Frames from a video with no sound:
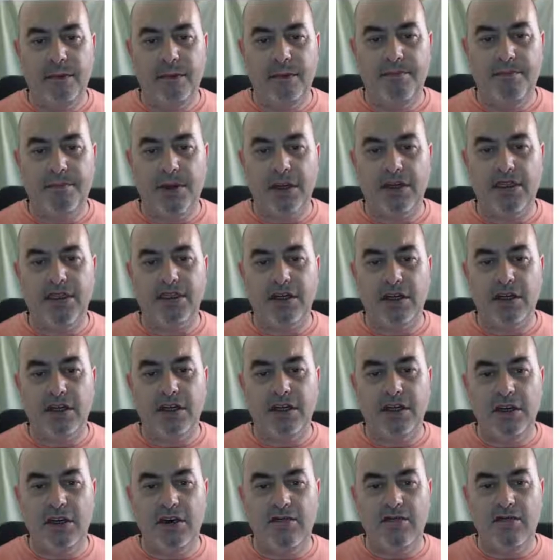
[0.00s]
Badges I
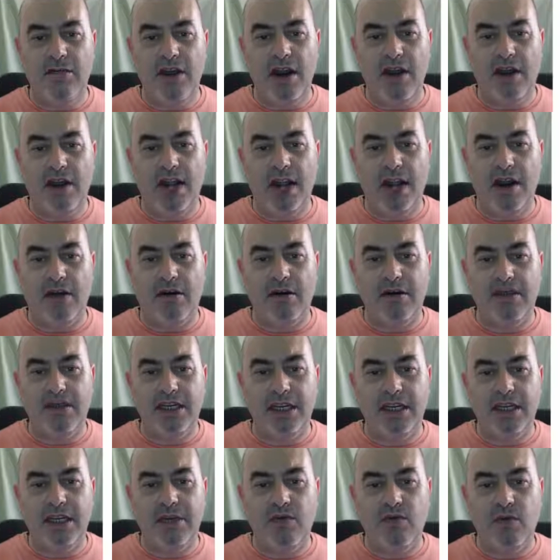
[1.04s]
can earn right now. I can
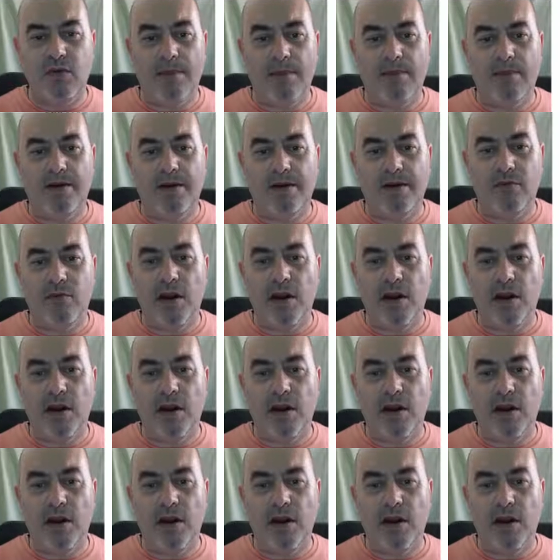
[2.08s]
take the